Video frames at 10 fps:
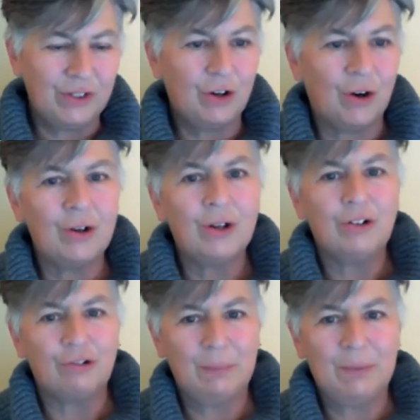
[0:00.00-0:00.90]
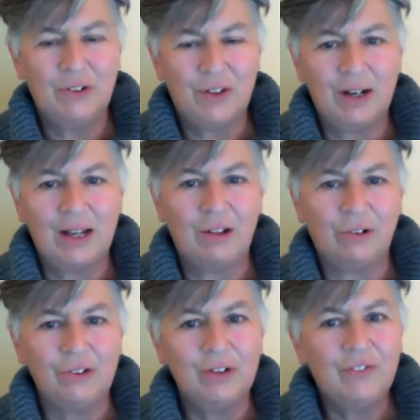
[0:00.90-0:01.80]
He'd gone on a trip into the
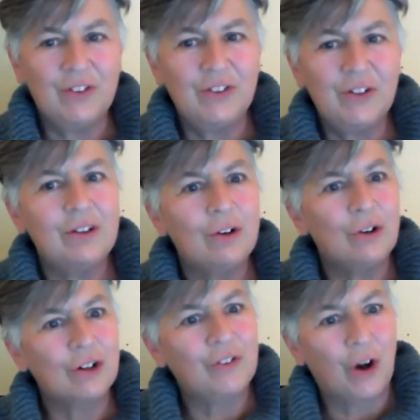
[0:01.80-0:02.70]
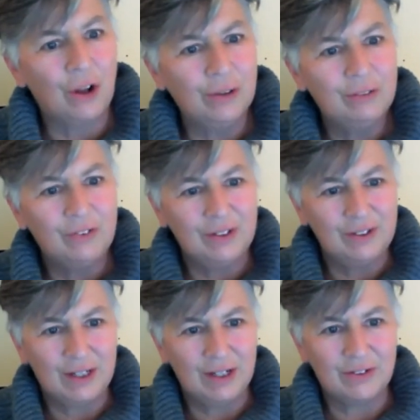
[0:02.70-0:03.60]
Netherlands. He visited the Hook of Holland
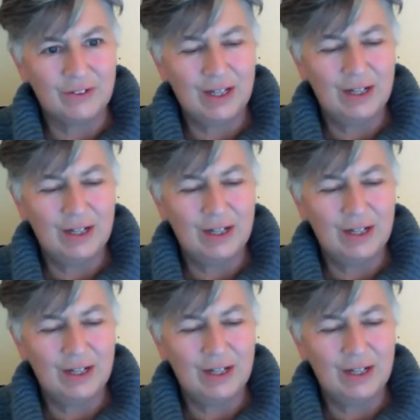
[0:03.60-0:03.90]
VTS.